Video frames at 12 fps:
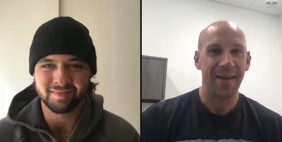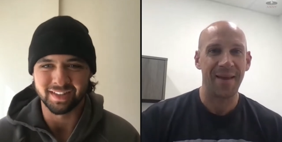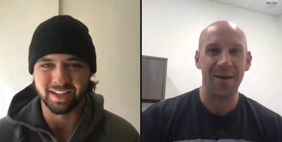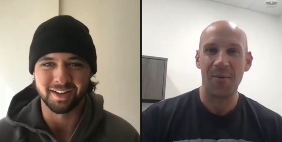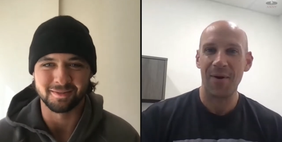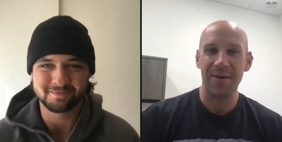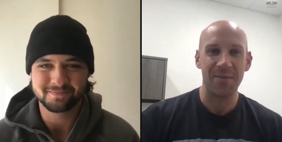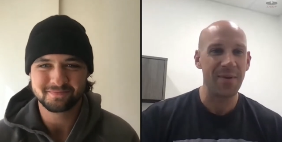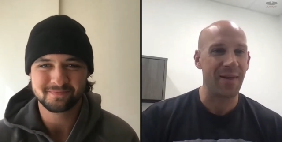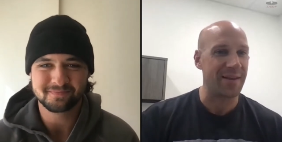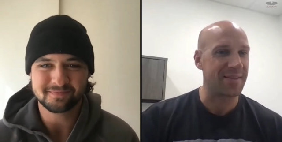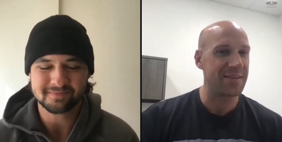Speaker 1: And yeah. I wanted to
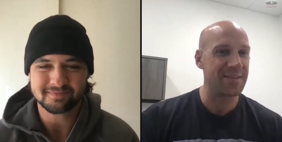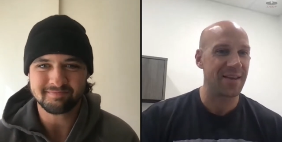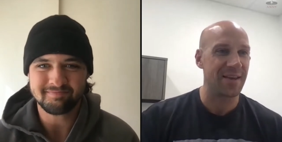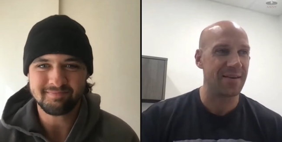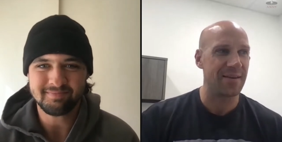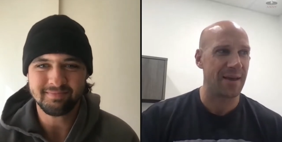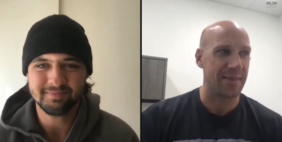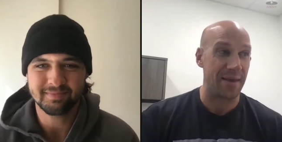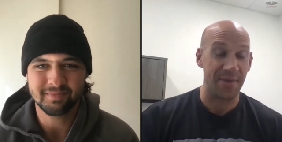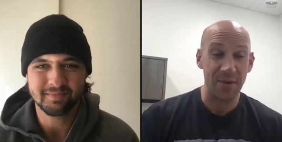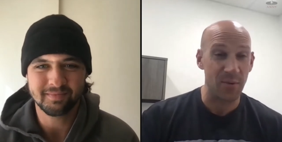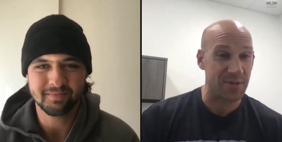be like this kid. I,
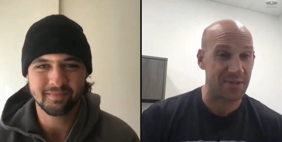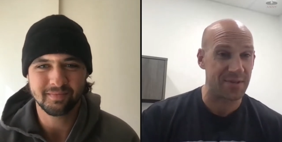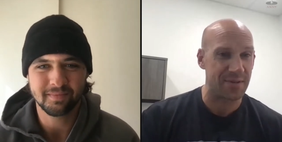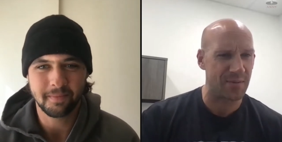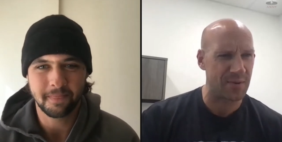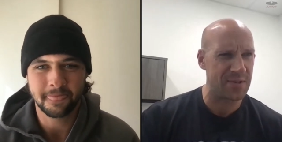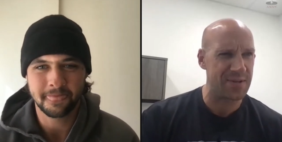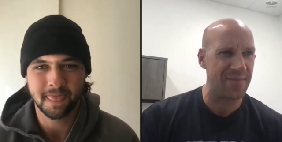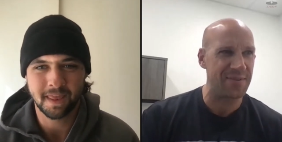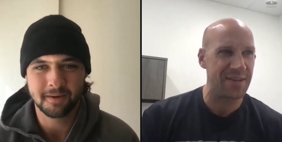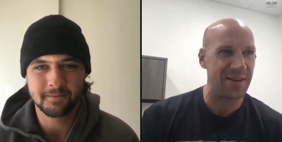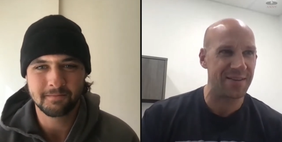I, think you were were you
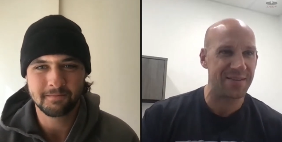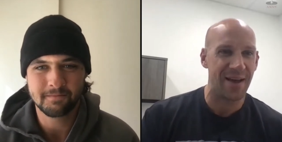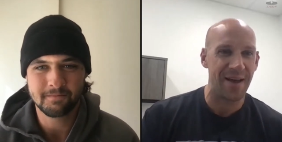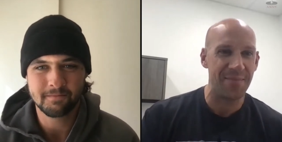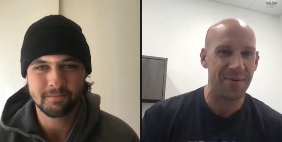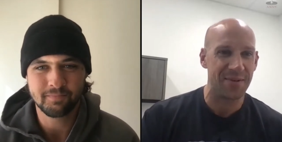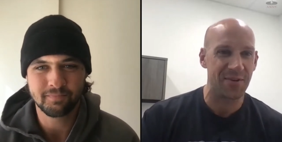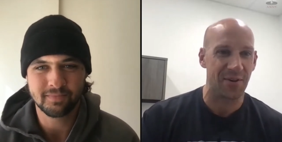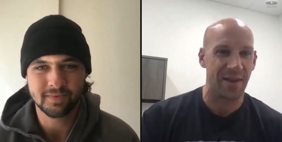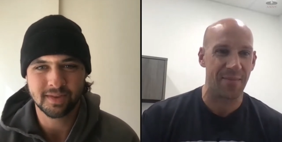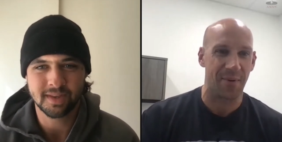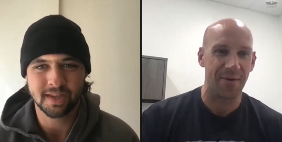17 at the time because you're
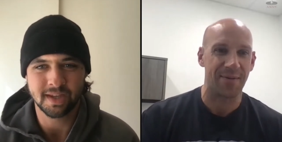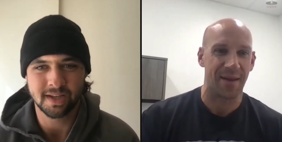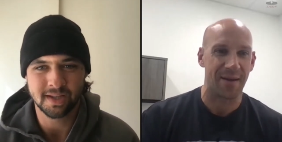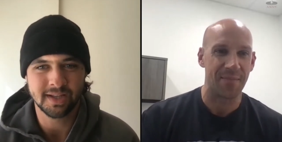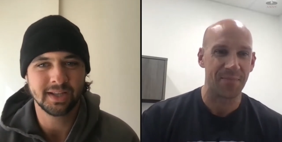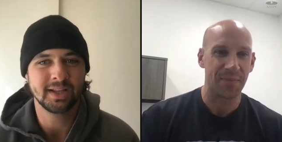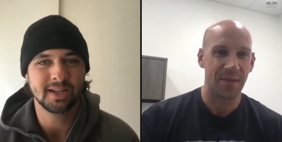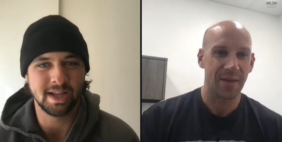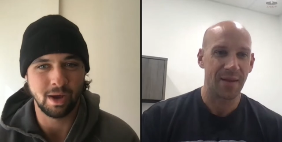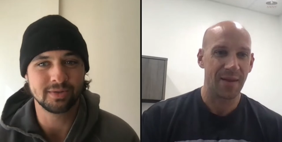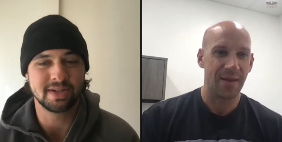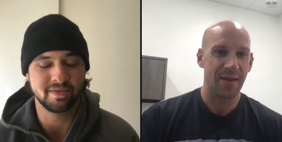a late birthday.
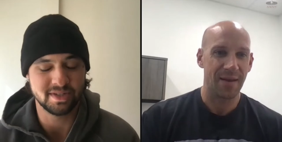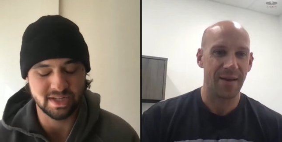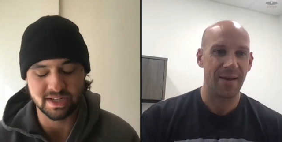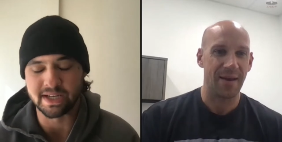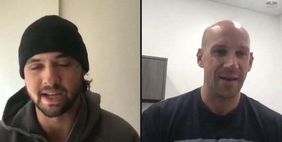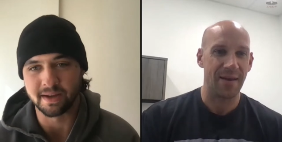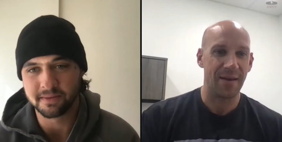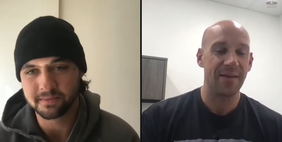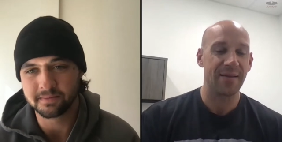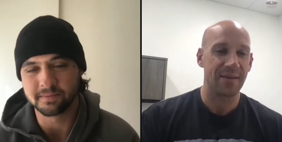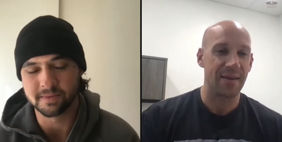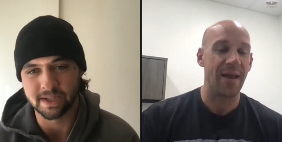
Speaker 2: I was 17, yeah.
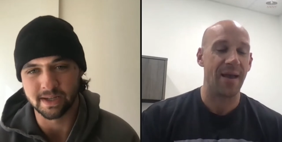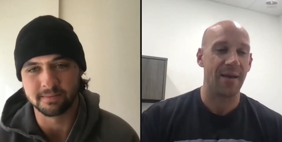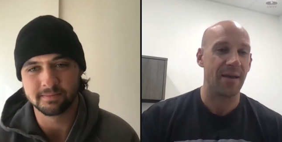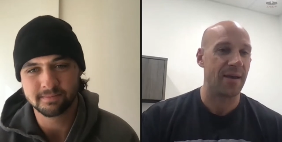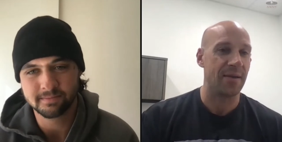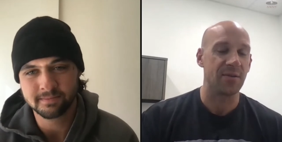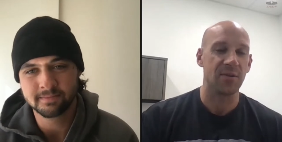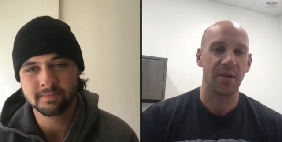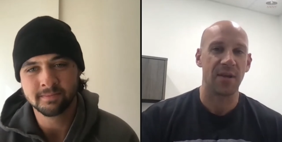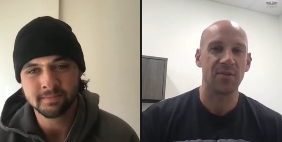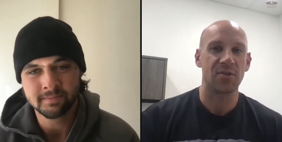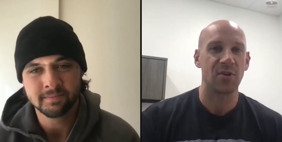
Speaker 1: yeah. Yeah, and
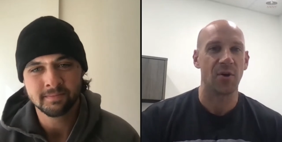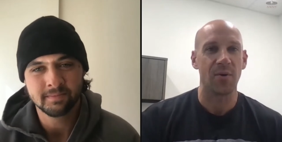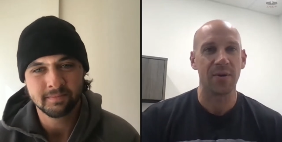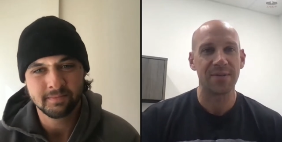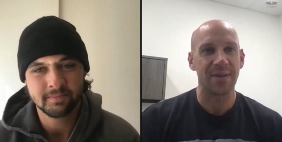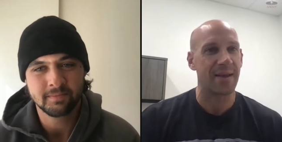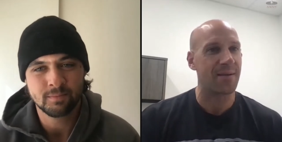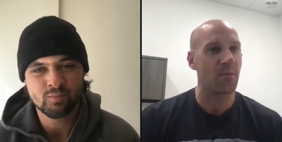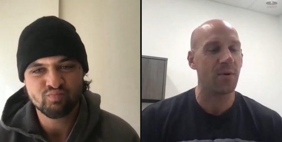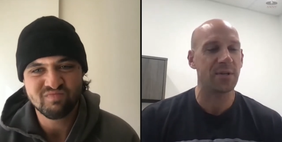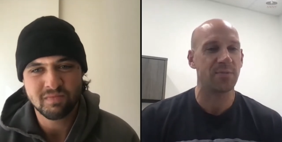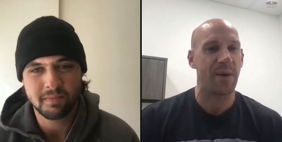and so it's like
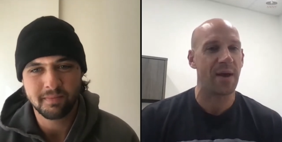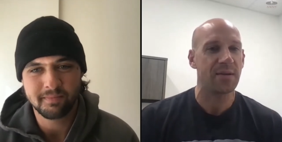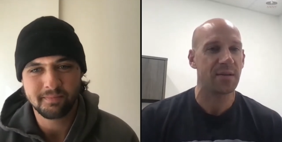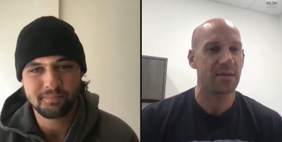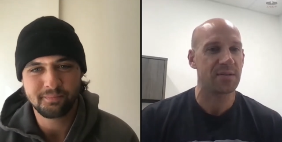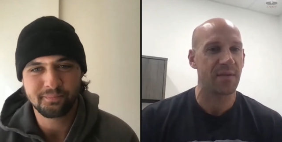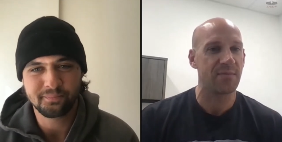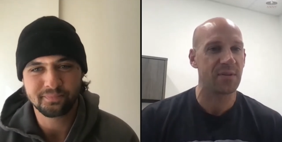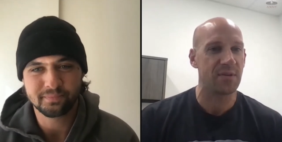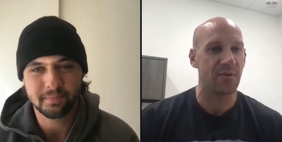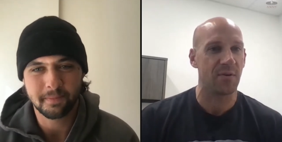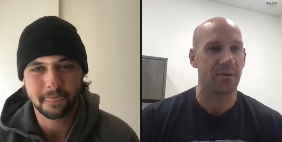we're expecting
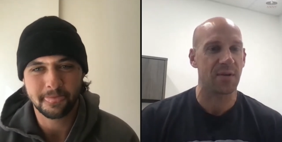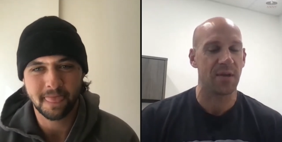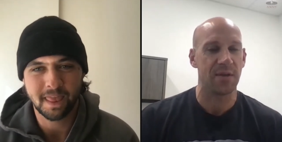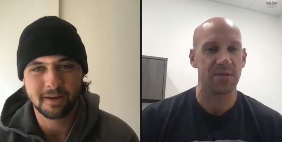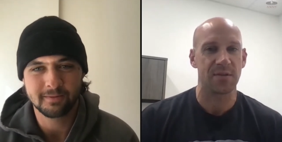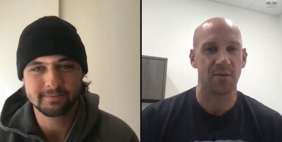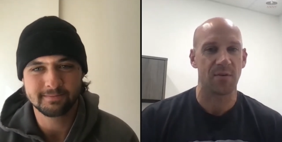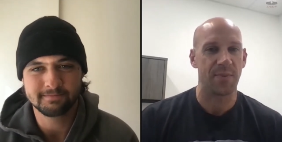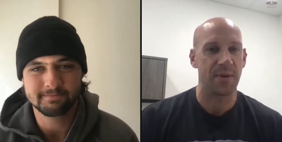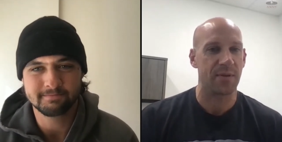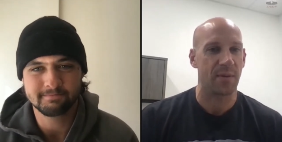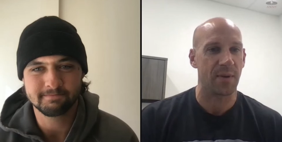17 year old kids to
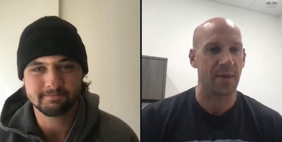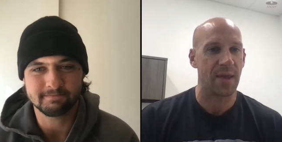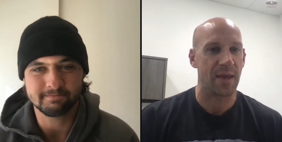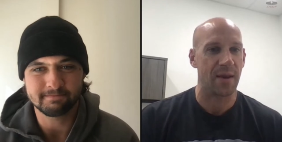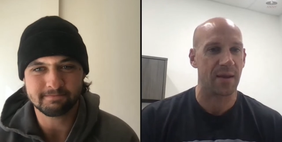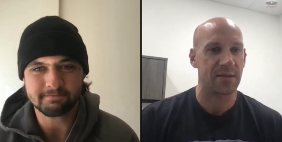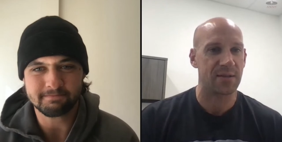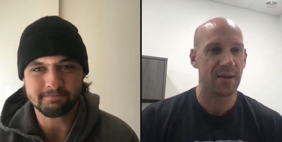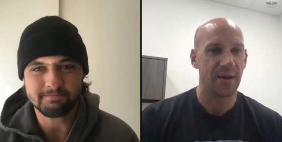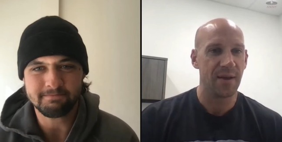repeat their mechanics